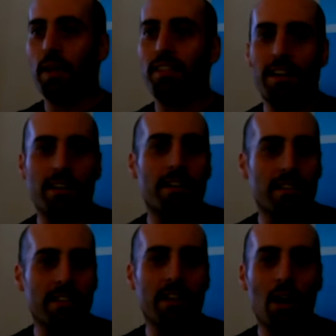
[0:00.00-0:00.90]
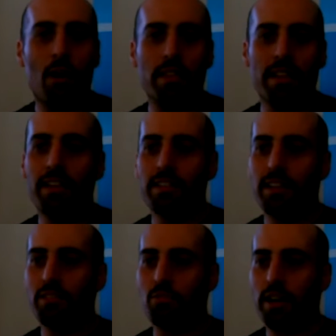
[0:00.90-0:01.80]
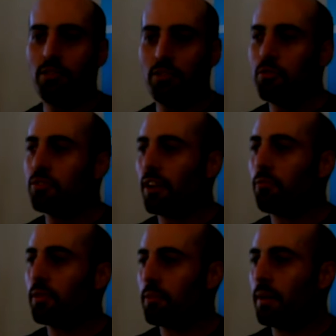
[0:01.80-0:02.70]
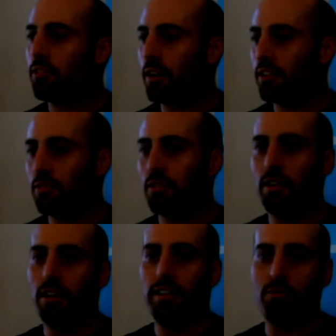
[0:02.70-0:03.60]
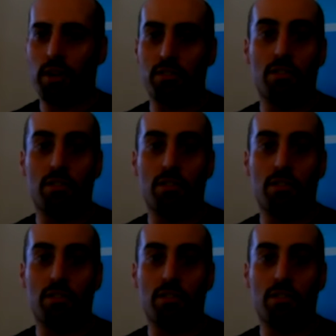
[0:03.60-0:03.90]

but they go and they try to do stuff with their money. Try to do good. They try to